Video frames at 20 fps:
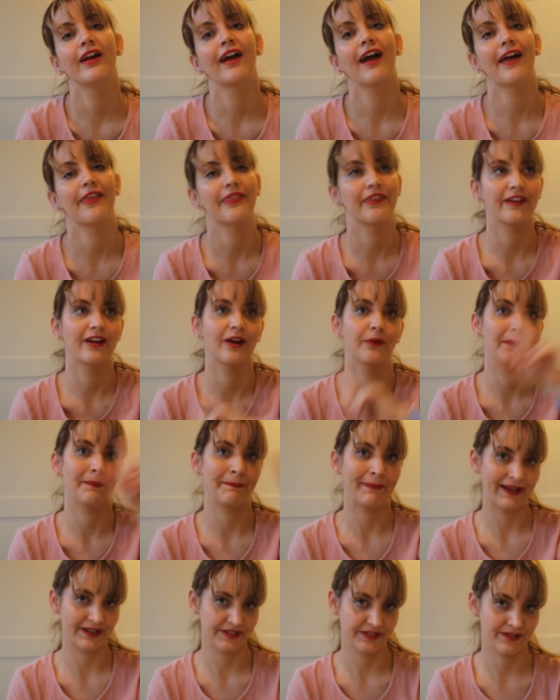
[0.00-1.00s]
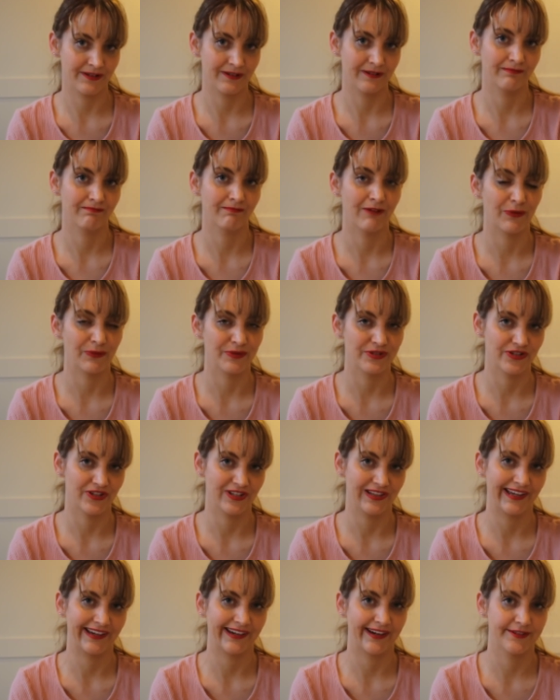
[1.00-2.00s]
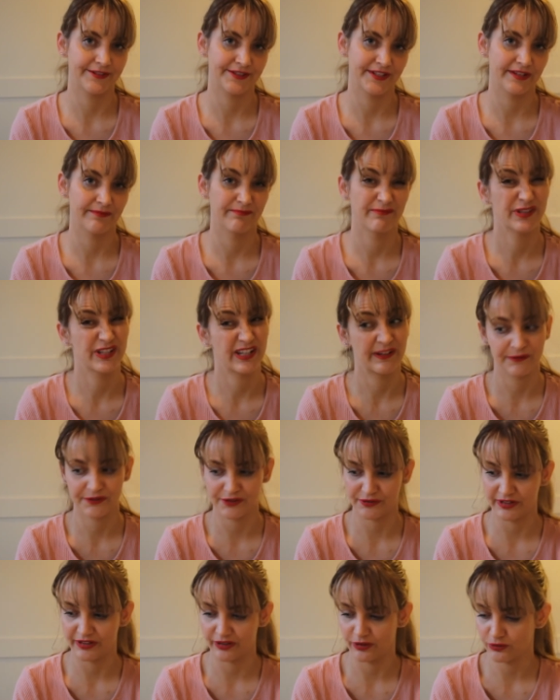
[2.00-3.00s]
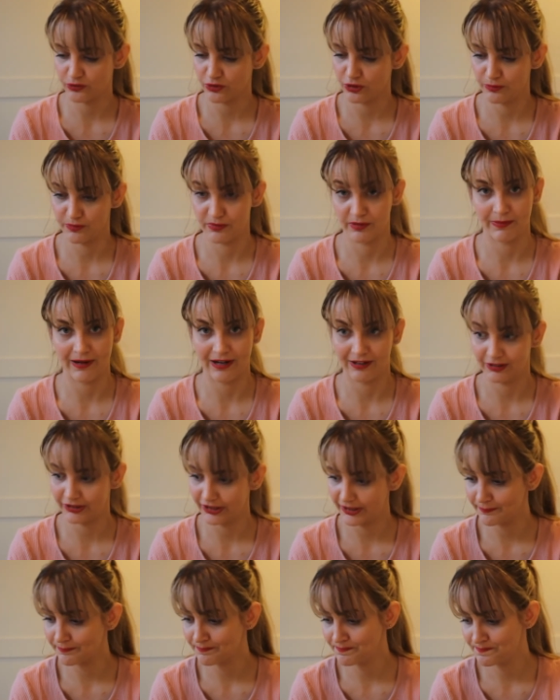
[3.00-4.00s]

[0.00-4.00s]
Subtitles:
and then I went back to ONG like I said, so that was around October apparently.